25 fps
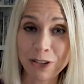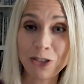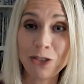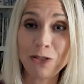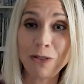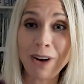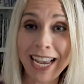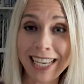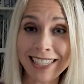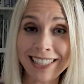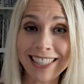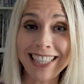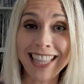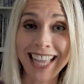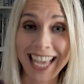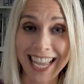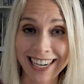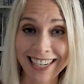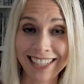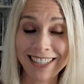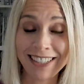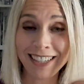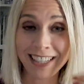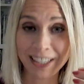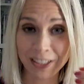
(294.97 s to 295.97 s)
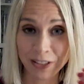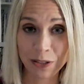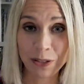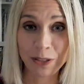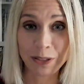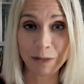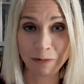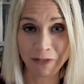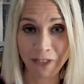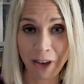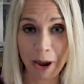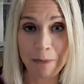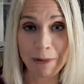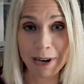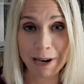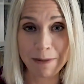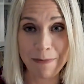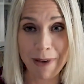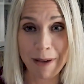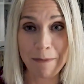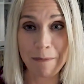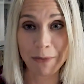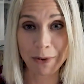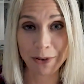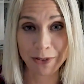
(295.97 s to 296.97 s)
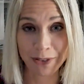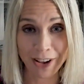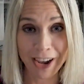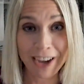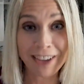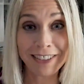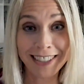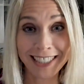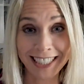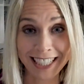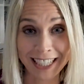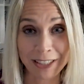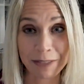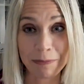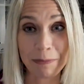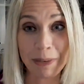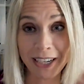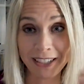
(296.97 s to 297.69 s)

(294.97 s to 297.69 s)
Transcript: address that this family member does this?